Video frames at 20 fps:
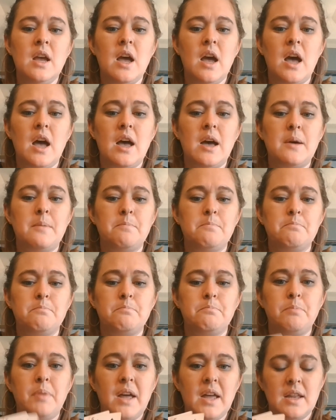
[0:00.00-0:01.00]

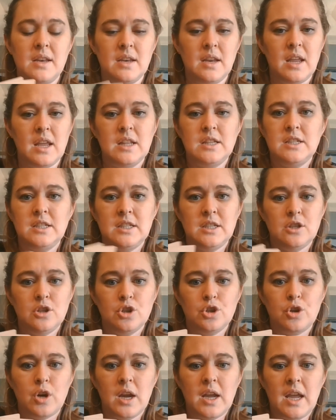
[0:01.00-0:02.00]
But it's still a
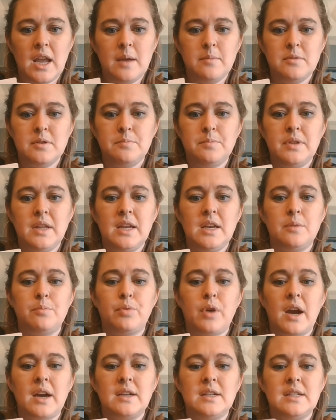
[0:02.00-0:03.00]
great game to play to
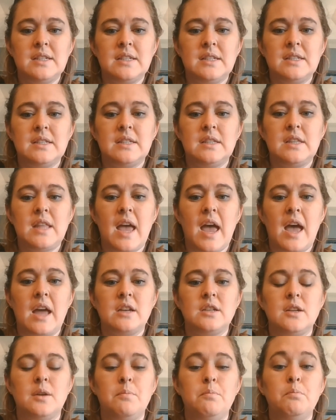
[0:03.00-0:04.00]
practice that
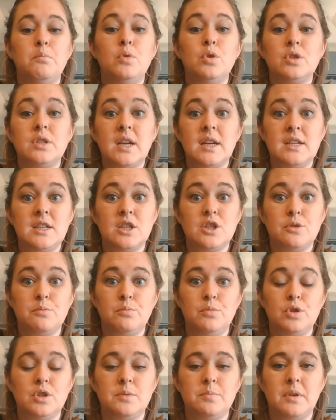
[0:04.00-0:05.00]
multi-digit
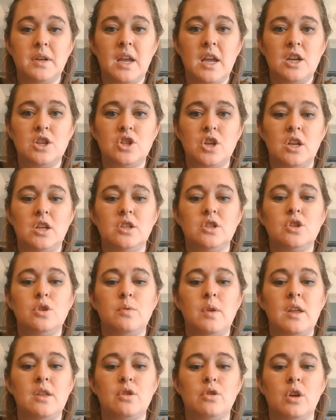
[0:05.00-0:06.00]
multiplication. So
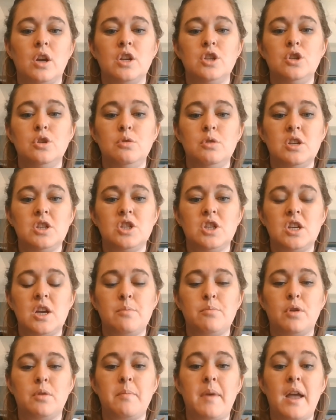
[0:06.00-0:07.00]
either a 2-digit
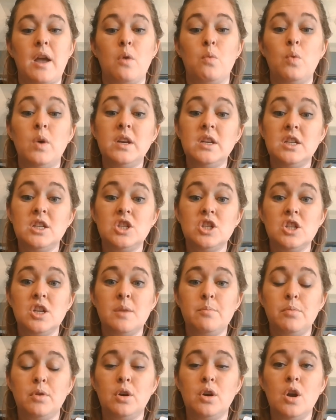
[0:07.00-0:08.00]
number by a 1-digit
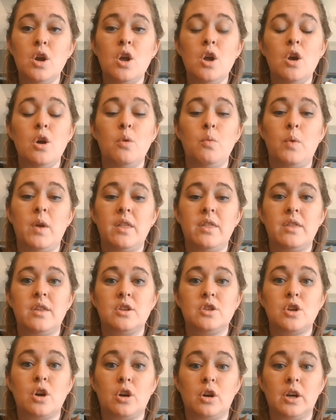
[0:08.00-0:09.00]
number with the
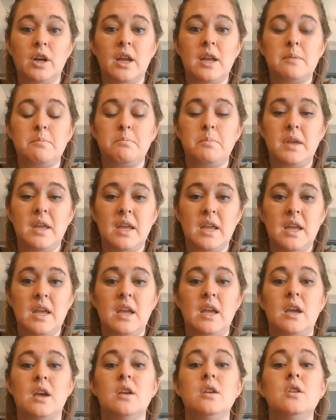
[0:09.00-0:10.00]
target
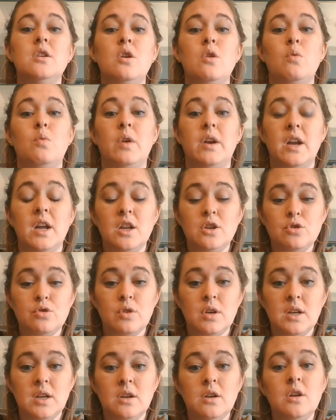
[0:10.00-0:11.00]
being
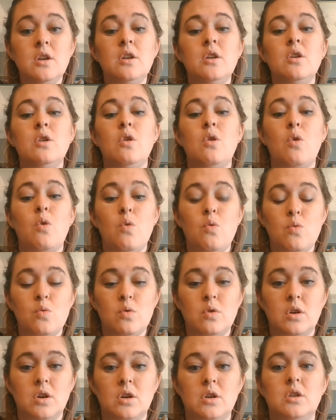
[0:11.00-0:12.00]
100,
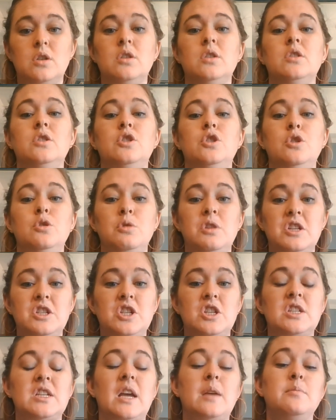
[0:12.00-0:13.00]
or
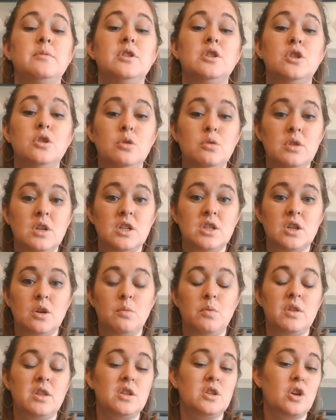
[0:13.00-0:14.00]
2-digit times 2-digit
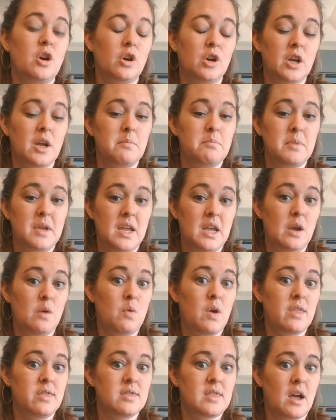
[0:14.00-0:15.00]
with the target being
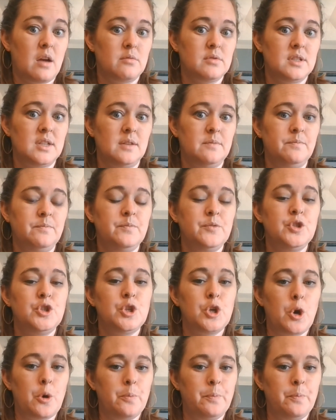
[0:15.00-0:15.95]
1,000. So